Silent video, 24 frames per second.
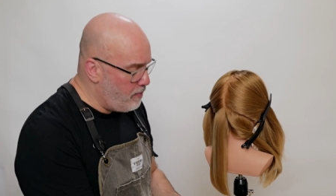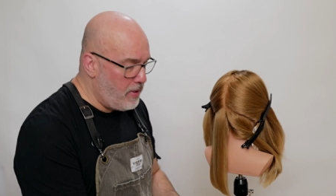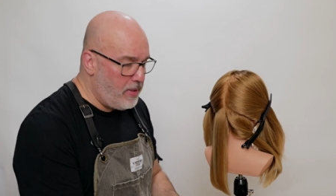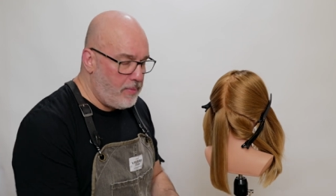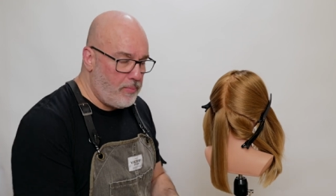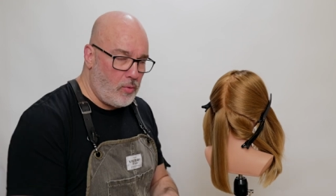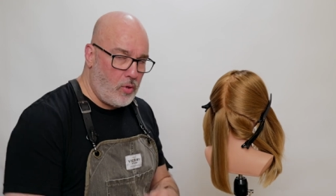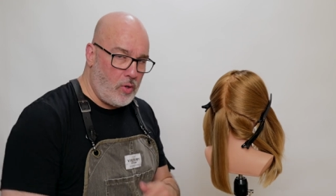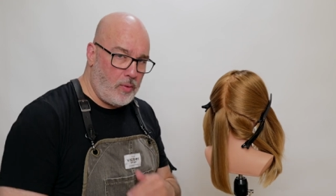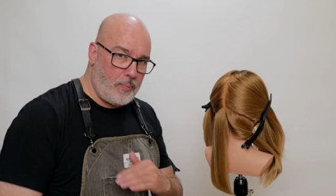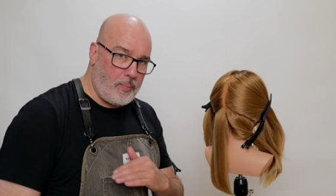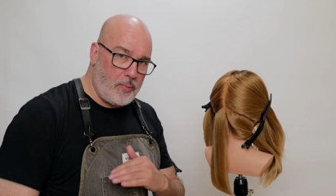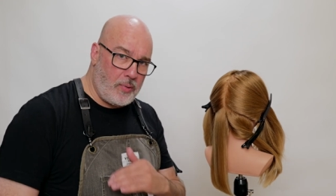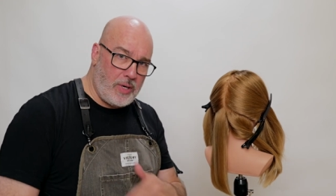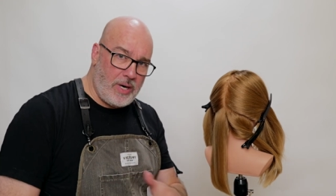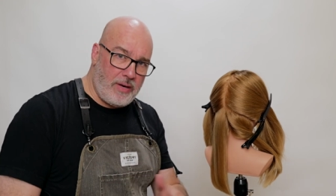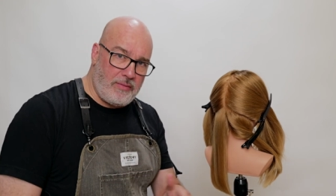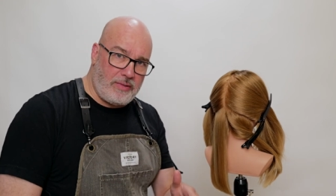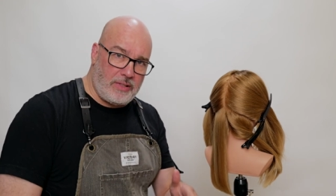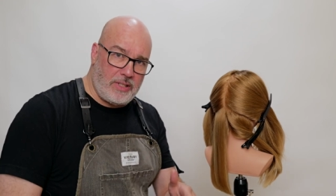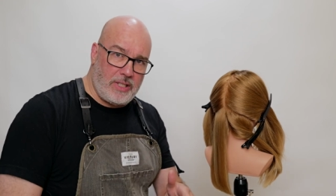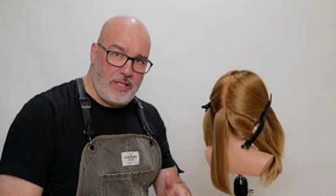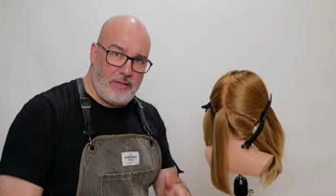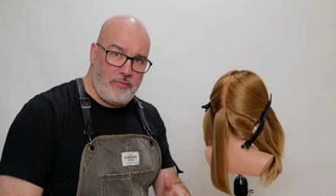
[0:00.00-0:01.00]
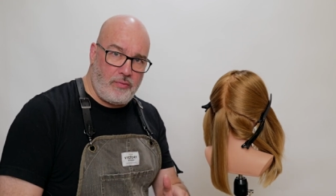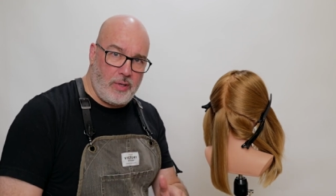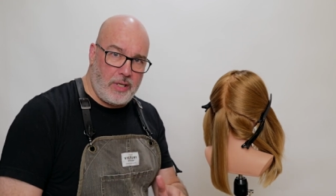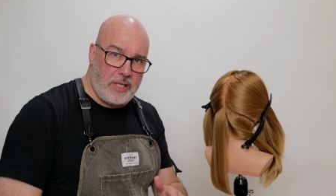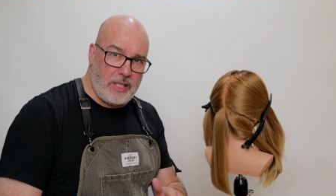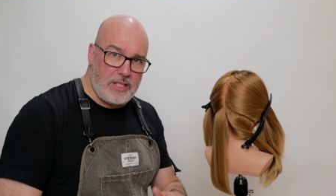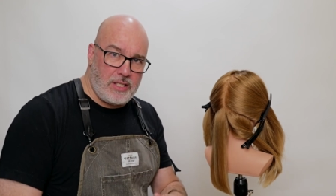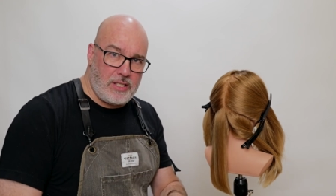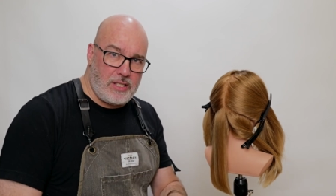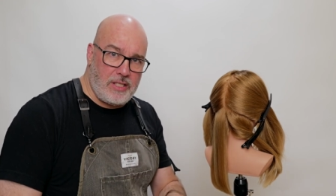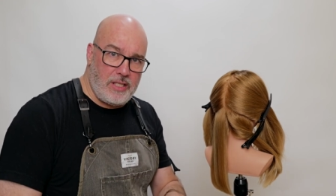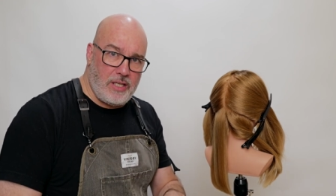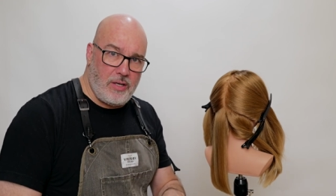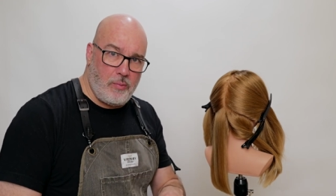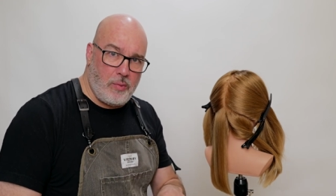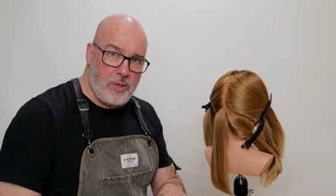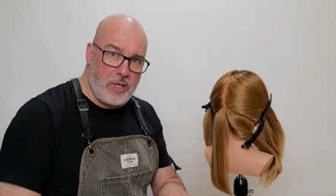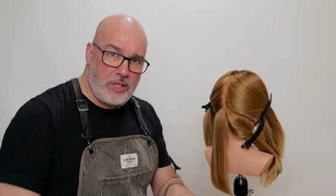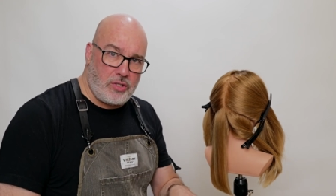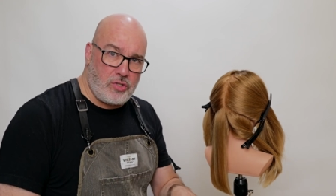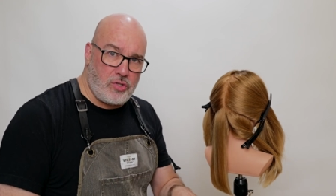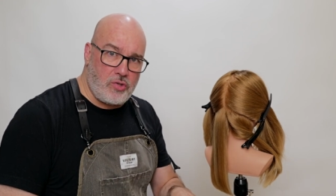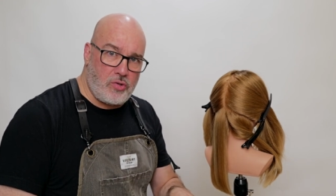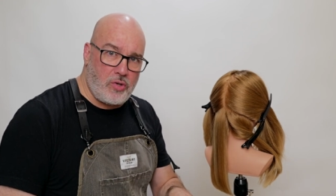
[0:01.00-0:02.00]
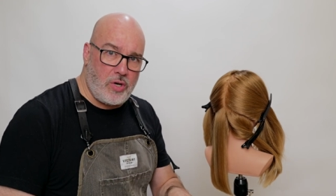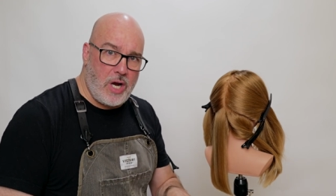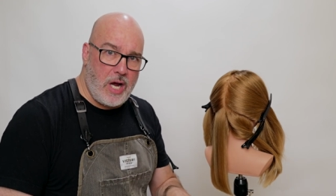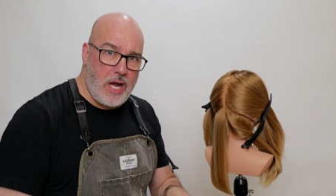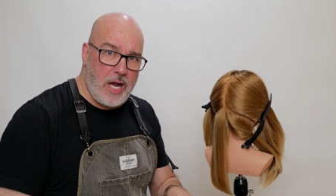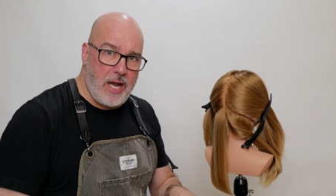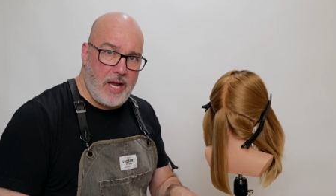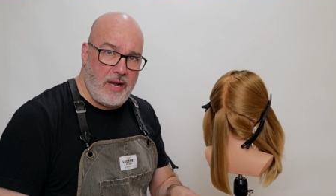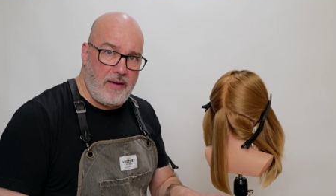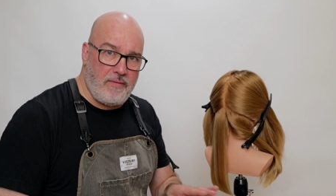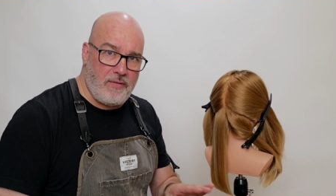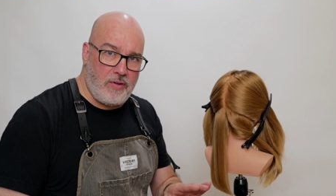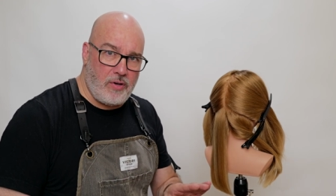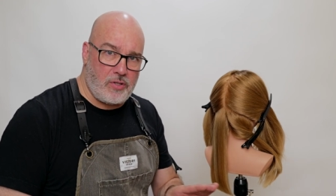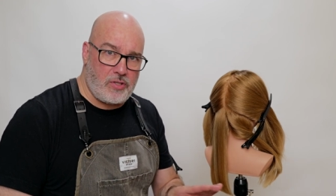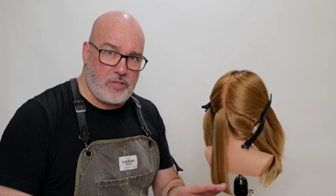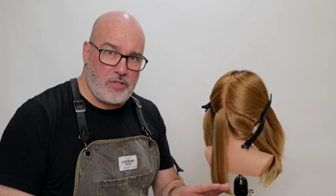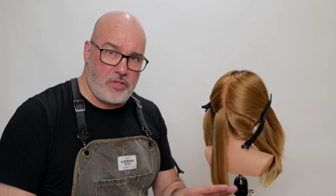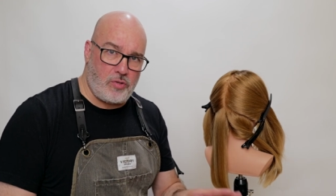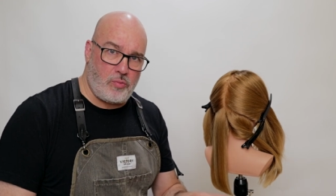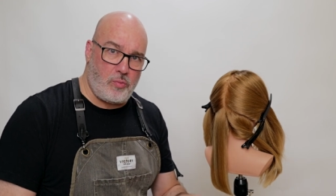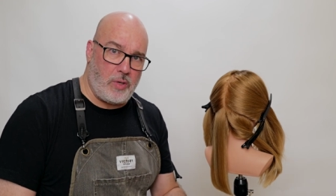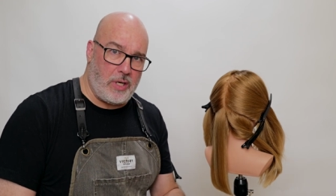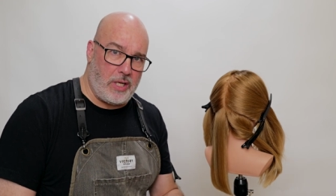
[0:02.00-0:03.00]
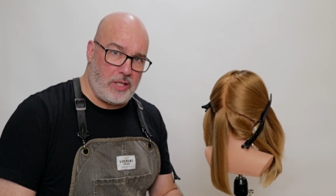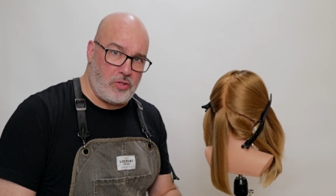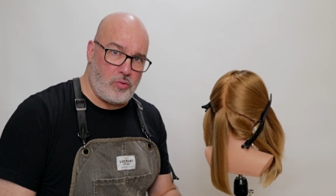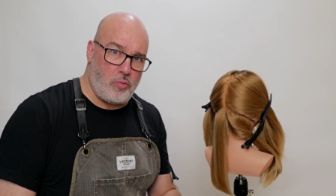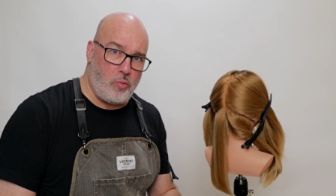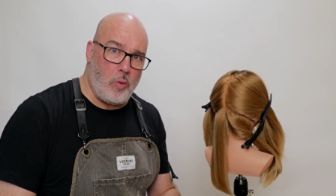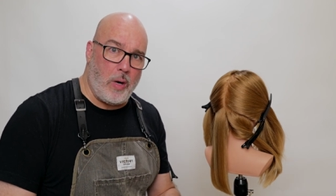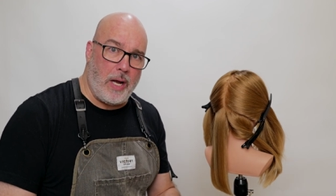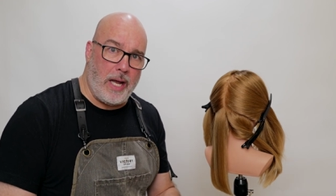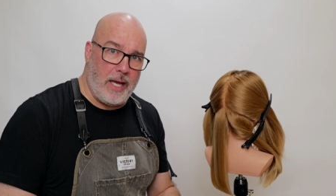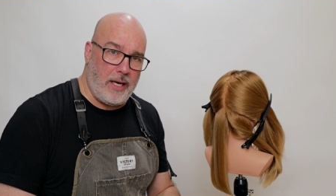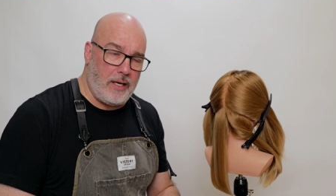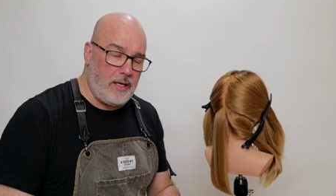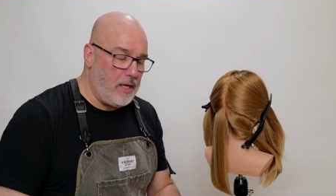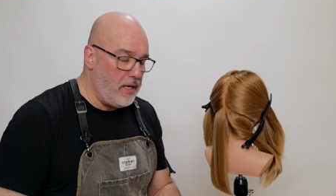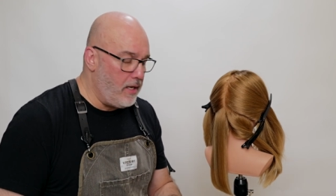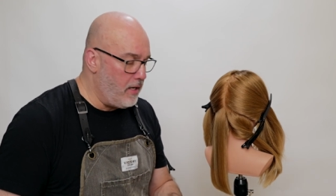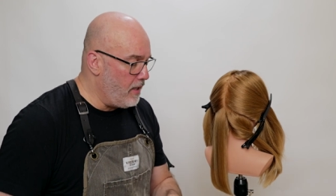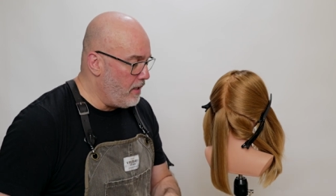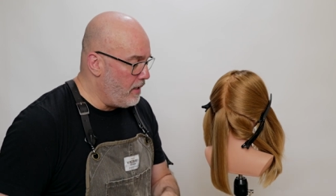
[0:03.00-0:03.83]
be more prevalent if we can see it when it's dry versus when it's wet.